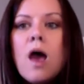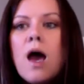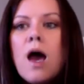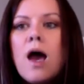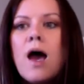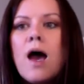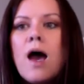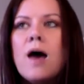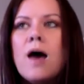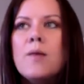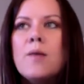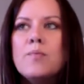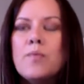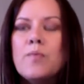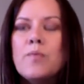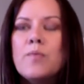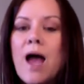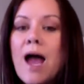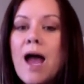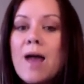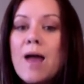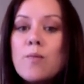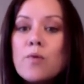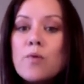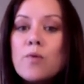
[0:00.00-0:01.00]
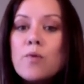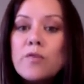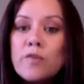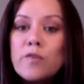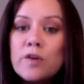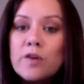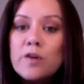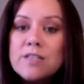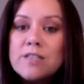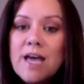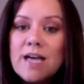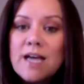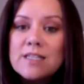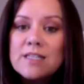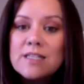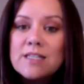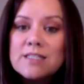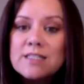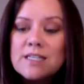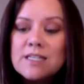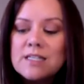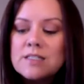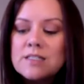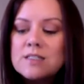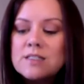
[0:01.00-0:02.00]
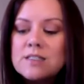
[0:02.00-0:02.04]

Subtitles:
I prefer texting.